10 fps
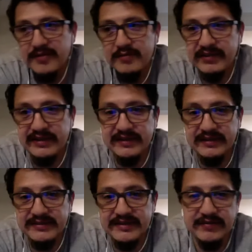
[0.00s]

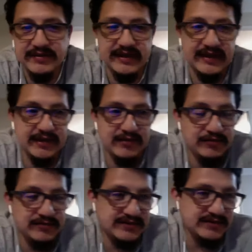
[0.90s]
because everything at
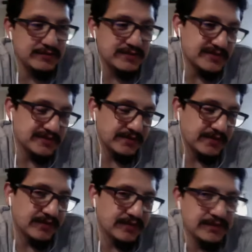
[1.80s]
home is so
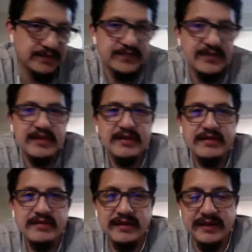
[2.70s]
miserable,
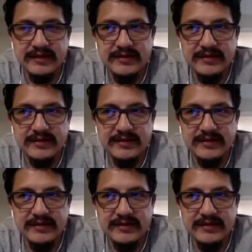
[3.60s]
like